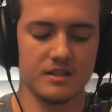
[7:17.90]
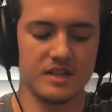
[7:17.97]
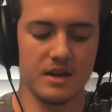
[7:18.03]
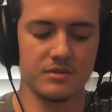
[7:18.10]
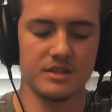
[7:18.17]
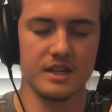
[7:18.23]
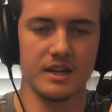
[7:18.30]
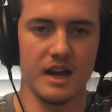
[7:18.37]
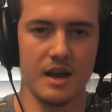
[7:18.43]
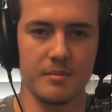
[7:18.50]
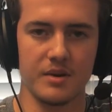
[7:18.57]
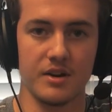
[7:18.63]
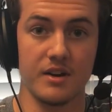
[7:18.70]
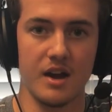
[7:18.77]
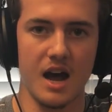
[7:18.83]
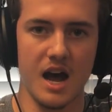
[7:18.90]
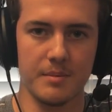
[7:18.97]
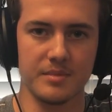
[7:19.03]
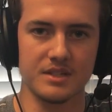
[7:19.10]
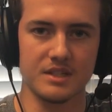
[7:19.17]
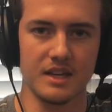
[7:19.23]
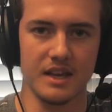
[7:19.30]
sounds that happen
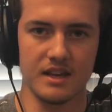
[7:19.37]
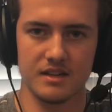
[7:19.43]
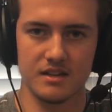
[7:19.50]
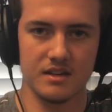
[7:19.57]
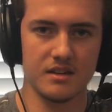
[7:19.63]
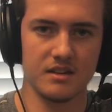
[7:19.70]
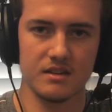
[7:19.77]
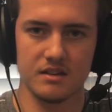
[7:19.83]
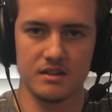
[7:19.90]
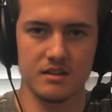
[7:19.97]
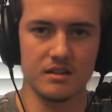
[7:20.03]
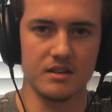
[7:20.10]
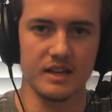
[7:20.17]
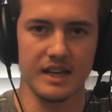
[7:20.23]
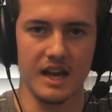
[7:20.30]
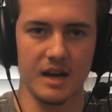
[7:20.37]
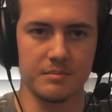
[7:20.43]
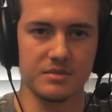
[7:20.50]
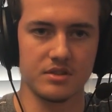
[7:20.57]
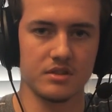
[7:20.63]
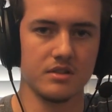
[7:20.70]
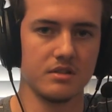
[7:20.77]
opposite the
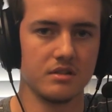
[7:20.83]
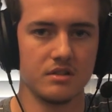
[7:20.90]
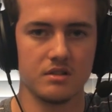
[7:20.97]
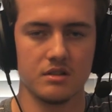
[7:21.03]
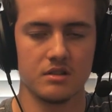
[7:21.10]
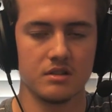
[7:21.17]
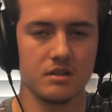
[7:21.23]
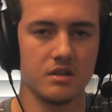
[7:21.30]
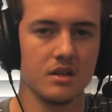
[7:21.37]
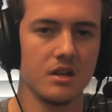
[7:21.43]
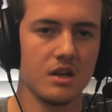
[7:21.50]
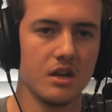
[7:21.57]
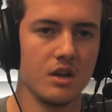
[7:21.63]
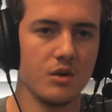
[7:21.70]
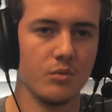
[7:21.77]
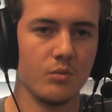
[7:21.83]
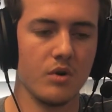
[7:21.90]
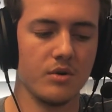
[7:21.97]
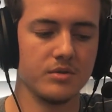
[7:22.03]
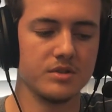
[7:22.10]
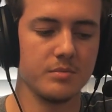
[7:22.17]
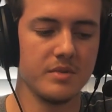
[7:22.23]
capsule
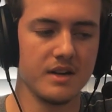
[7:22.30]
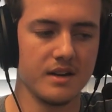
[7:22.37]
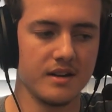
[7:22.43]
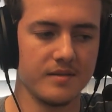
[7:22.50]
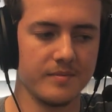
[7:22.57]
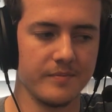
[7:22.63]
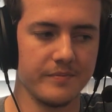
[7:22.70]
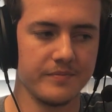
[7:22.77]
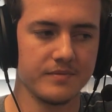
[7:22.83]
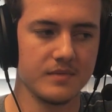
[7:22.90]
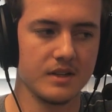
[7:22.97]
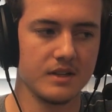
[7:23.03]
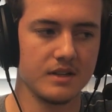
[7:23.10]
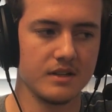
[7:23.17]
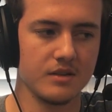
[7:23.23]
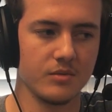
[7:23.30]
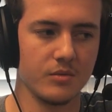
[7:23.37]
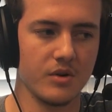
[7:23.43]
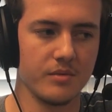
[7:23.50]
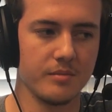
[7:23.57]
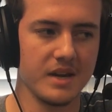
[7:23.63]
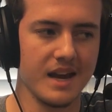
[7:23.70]
won't be
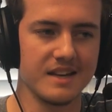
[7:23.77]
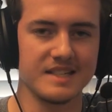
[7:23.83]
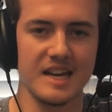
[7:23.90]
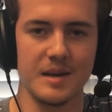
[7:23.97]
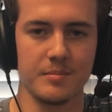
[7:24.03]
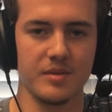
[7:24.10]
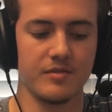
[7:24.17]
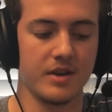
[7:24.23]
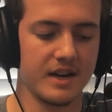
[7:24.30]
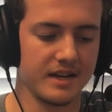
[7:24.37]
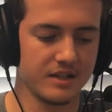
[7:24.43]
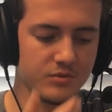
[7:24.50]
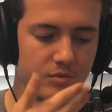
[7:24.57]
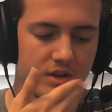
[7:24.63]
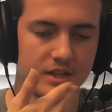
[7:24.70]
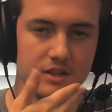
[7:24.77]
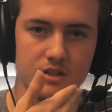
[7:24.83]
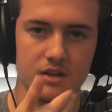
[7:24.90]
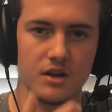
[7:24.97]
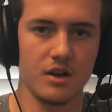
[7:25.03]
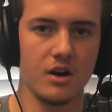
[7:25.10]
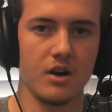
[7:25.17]
as amplified as ones
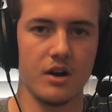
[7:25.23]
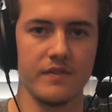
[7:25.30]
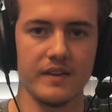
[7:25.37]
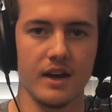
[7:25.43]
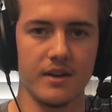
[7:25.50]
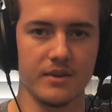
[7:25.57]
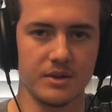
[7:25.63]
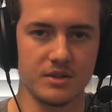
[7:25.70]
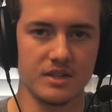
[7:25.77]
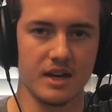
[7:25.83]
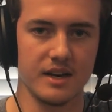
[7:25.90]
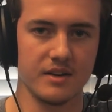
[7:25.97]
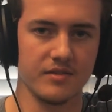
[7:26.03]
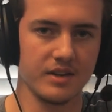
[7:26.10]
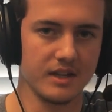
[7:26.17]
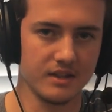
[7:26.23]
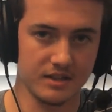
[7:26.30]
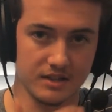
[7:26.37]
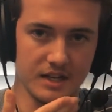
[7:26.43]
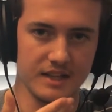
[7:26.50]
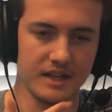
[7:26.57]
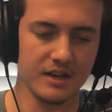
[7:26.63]
on the other side of it, the
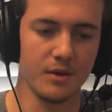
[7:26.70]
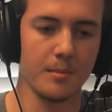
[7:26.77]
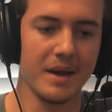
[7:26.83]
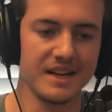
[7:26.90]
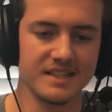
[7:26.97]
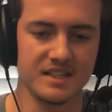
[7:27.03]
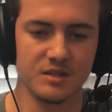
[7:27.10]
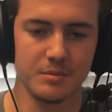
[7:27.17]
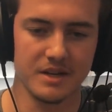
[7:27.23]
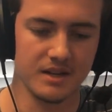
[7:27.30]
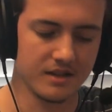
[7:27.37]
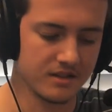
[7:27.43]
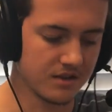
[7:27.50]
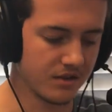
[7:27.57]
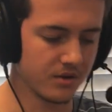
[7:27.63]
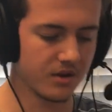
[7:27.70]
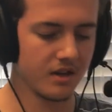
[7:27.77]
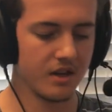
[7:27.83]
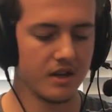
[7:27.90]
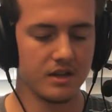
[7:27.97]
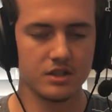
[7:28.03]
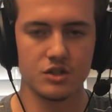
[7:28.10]
side that you're meant to speak into.
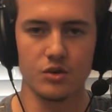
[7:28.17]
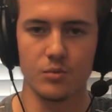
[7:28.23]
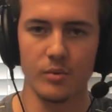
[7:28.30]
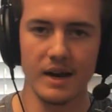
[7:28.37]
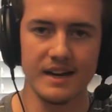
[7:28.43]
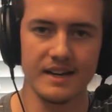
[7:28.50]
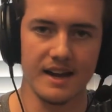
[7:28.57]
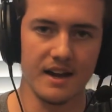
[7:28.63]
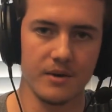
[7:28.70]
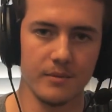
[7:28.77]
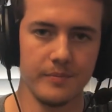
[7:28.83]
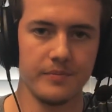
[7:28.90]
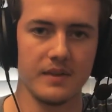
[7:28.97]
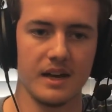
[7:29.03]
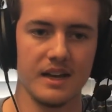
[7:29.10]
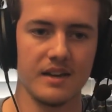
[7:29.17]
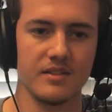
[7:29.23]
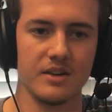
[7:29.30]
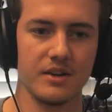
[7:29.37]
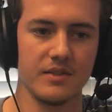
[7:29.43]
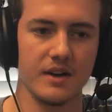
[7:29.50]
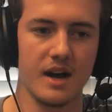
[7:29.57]
So right now, I have
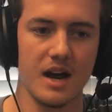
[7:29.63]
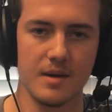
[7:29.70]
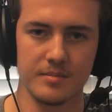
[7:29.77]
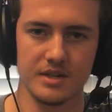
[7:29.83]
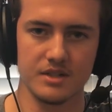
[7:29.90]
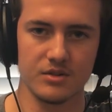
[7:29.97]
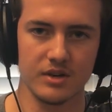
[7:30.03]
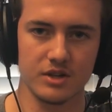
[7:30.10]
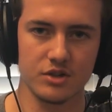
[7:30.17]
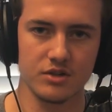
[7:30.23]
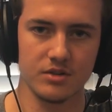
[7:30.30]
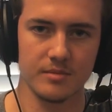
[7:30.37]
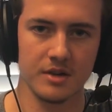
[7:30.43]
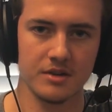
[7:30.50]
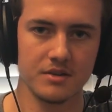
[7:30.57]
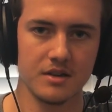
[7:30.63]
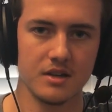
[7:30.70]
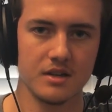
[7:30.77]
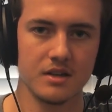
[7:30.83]
it on the omnidirectional mode,